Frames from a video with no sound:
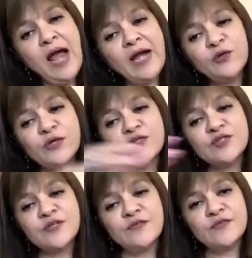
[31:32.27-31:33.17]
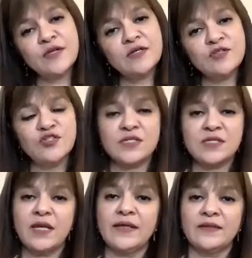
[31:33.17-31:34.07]
and you can shift
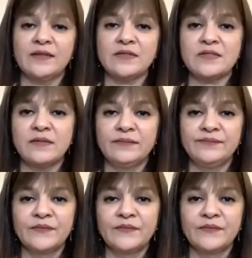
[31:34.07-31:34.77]
just like this.